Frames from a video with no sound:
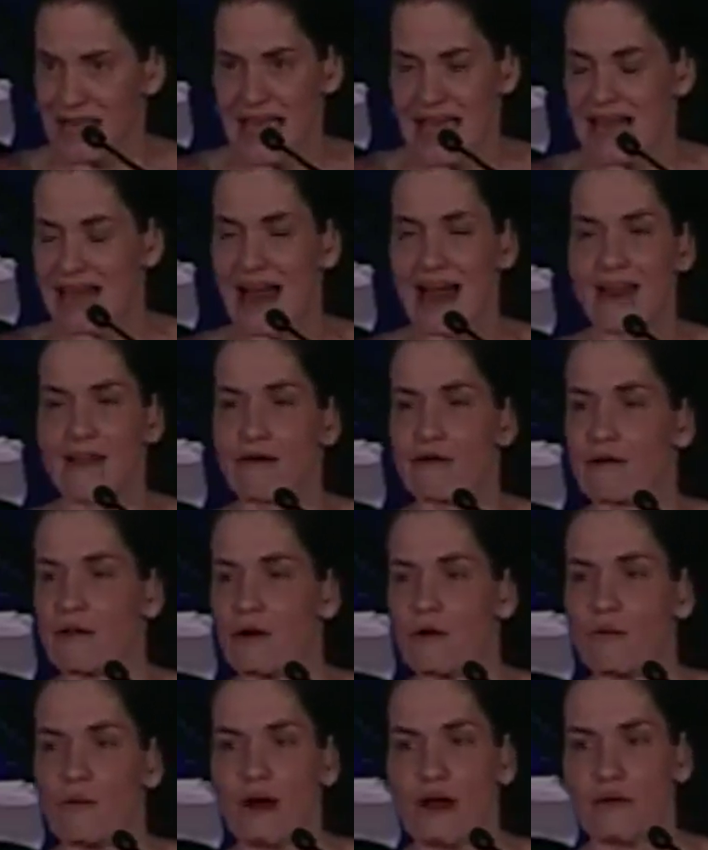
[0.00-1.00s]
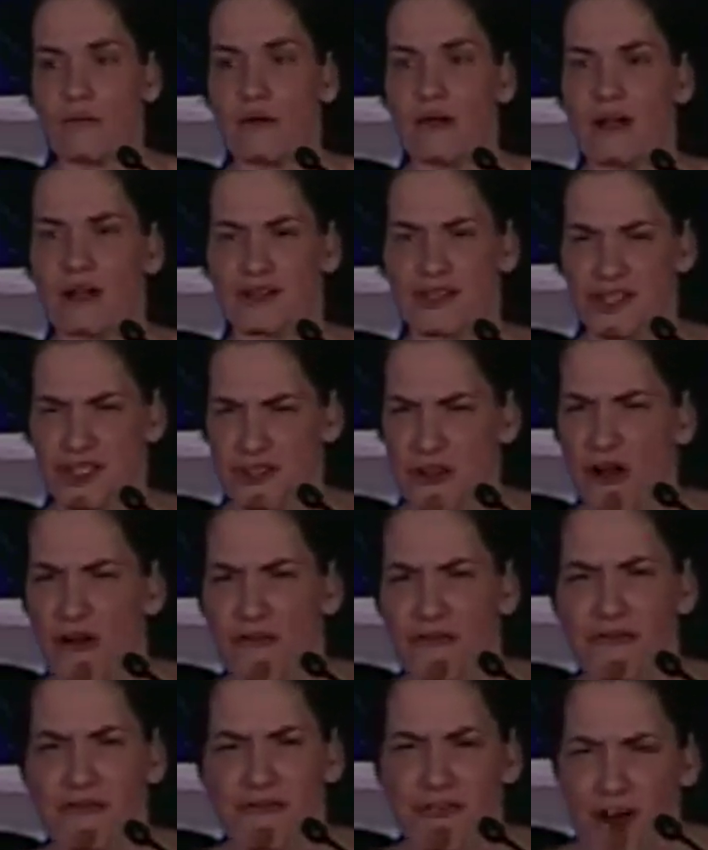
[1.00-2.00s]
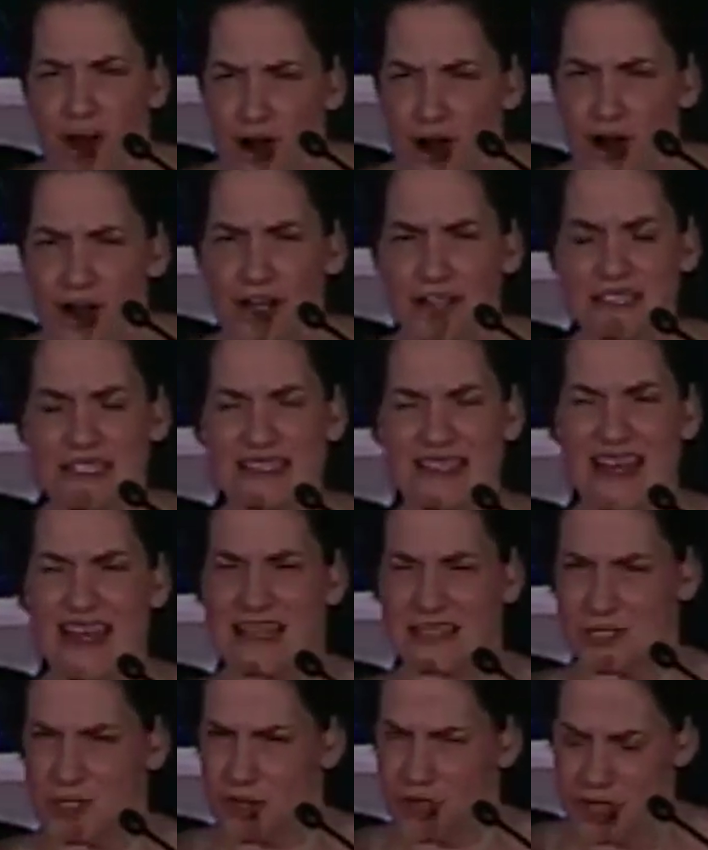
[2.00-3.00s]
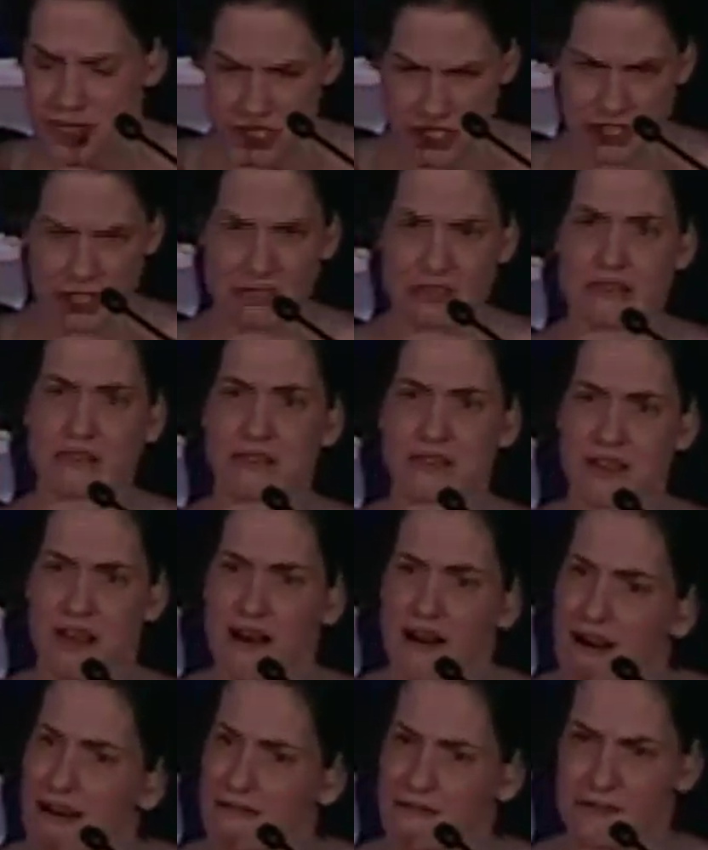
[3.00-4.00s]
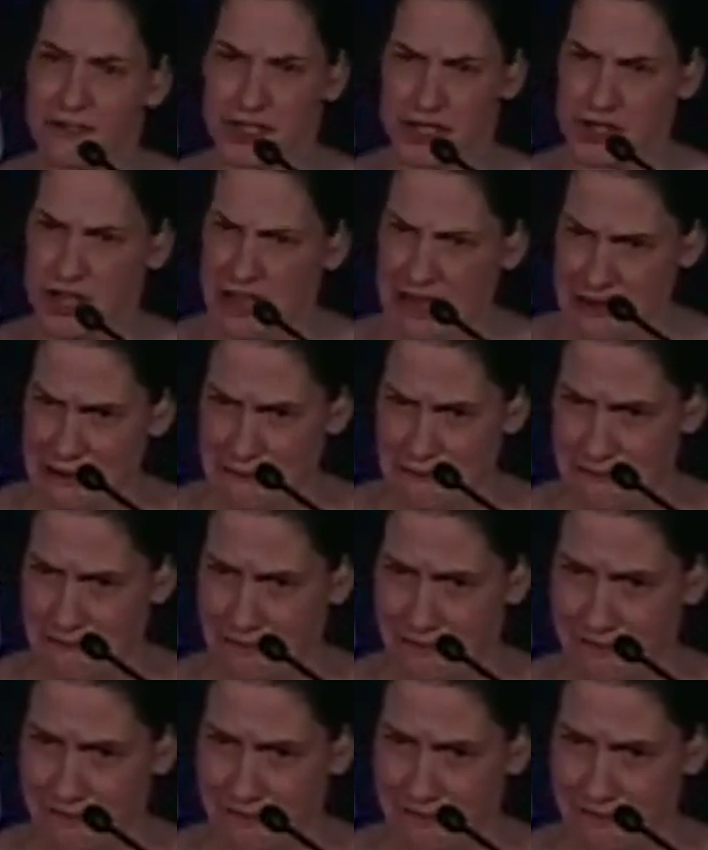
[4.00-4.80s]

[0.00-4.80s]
And I don't know why we are so fond as Christians of shame.